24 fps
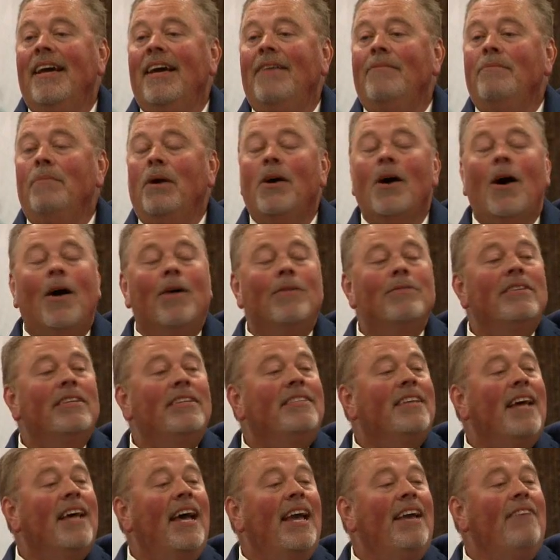And because he
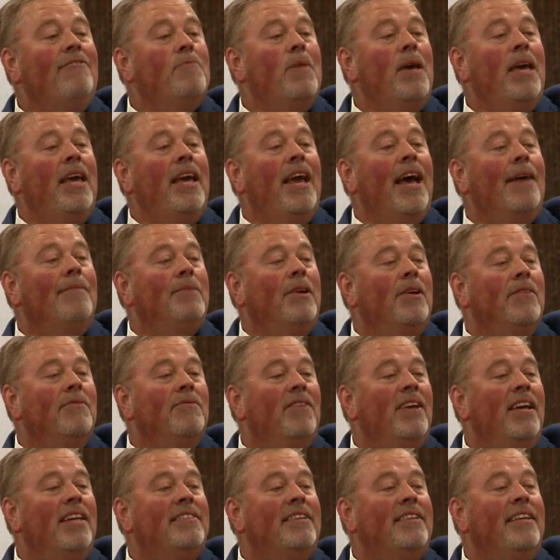saved me, I'm
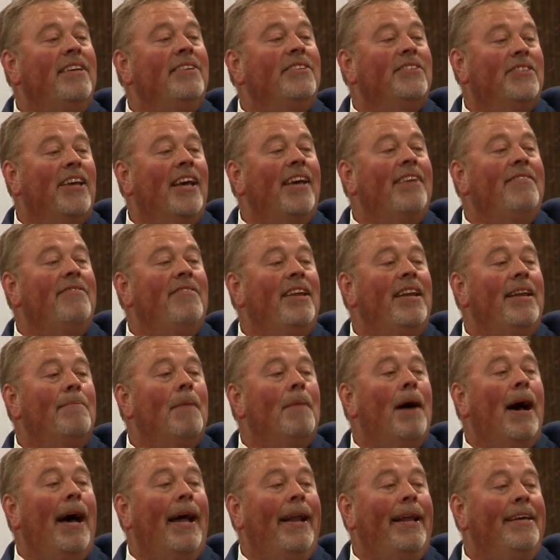convinced he'll save
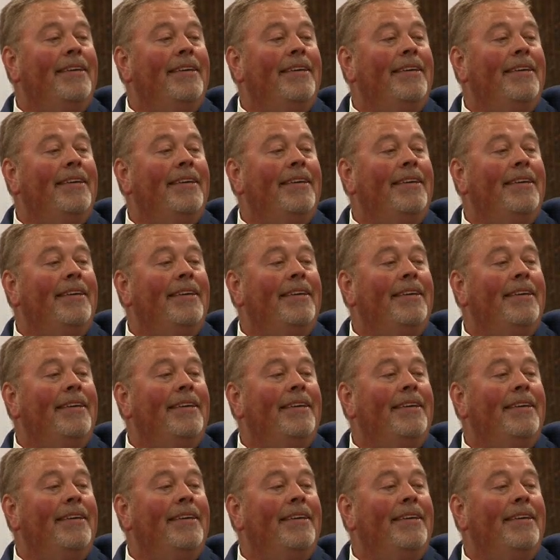anybody.